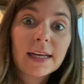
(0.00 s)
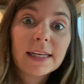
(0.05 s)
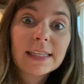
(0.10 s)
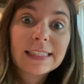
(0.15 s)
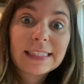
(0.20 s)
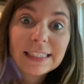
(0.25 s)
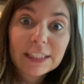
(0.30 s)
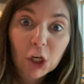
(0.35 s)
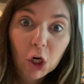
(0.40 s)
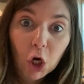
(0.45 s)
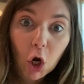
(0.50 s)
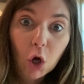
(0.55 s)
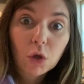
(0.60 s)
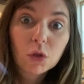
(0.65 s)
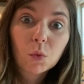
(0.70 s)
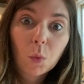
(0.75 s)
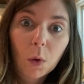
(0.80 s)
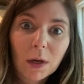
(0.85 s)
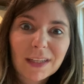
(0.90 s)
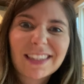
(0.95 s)

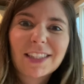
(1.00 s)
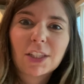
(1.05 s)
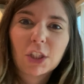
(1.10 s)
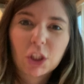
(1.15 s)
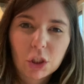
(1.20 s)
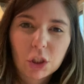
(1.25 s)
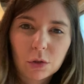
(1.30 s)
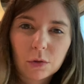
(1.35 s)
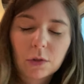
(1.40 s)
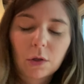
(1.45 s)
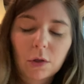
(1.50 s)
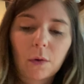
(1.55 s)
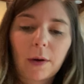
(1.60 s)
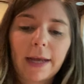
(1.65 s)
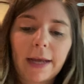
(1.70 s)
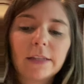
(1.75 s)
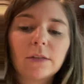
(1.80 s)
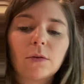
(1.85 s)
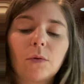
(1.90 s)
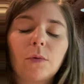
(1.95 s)
0s, 1s, and 2s.
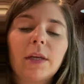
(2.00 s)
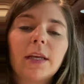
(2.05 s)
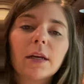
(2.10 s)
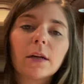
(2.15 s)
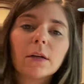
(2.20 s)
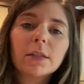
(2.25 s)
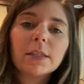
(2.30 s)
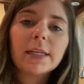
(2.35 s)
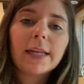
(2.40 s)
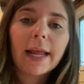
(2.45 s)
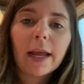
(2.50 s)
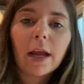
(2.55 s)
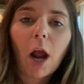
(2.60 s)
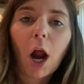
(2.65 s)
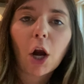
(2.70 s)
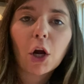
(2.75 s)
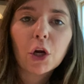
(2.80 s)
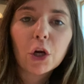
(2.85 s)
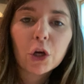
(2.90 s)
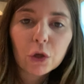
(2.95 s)
Okay, so here today
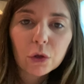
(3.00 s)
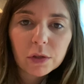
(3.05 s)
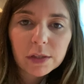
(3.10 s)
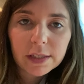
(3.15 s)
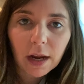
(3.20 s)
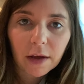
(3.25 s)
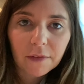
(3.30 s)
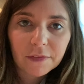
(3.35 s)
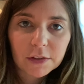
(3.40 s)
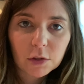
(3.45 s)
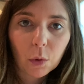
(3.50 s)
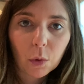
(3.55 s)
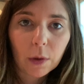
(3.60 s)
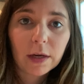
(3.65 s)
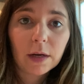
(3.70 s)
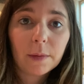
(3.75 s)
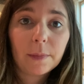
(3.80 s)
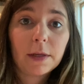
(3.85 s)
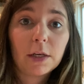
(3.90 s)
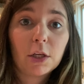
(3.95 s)
our new stuff is
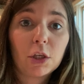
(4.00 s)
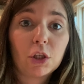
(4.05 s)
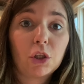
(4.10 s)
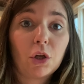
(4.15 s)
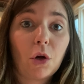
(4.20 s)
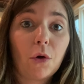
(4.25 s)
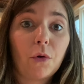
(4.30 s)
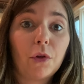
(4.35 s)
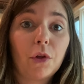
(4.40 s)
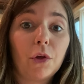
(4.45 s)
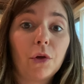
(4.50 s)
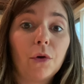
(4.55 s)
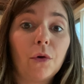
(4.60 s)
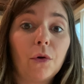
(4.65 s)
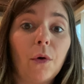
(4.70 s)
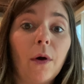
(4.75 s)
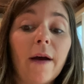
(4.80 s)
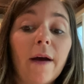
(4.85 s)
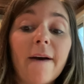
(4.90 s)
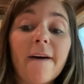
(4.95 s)
going to be to show
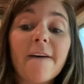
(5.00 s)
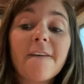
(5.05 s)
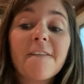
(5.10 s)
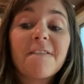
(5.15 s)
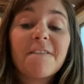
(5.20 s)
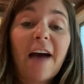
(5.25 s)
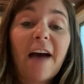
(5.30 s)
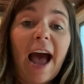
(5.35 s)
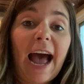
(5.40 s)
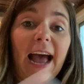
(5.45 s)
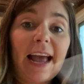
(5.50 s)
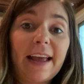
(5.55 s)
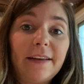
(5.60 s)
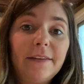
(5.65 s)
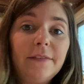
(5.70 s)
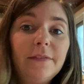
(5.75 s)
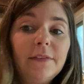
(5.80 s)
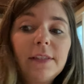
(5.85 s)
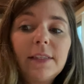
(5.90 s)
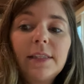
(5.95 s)
you
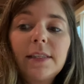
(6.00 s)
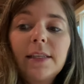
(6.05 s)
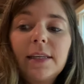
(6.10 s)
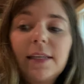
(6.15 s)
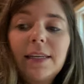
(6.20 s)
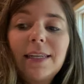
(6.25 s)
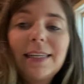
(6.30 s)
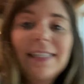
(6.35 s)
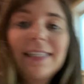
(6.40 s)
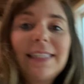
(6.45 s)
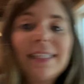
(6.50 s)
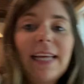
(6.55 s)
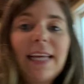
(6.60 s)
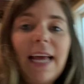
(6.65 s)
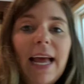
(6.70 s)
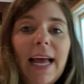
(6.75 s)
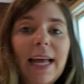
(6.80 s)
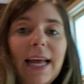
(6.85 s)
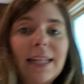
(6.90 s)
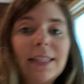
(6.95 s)
5s,
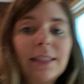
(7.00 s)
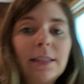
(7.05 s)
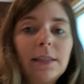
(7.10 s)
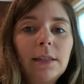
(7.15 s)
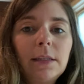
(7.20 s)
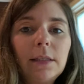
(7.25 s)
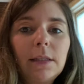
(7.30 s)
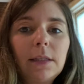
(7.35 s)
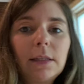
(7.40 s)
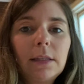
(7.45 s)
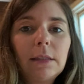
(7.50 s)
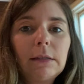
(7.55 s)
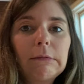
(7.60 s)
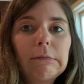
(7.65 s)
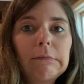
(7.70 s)
10s.